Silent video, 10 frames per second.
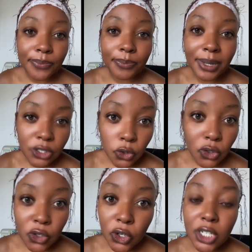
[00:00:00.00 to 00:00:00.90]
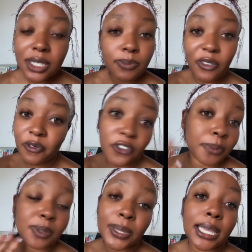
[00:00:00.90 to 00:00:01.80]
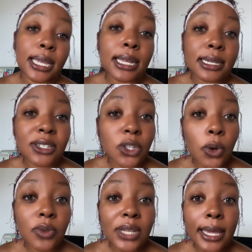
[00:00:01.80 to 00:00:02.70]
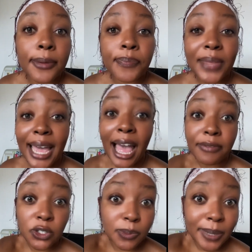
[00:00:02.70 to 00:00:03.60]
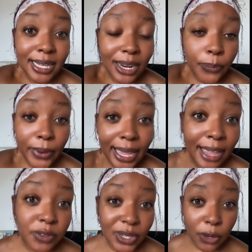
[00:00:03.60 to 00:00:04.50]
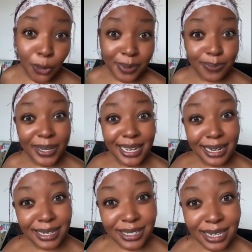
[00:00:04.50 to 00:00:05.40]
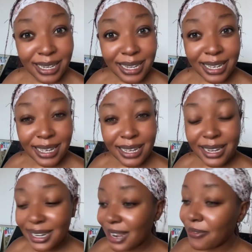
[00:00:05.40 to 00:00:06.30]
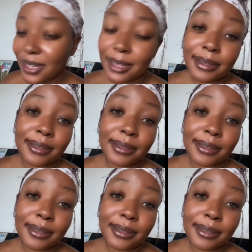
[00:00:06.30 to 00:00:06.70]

My jaws hurt from speaking English the whole day. I have to speak it at work. I have to get home and speak English. Never.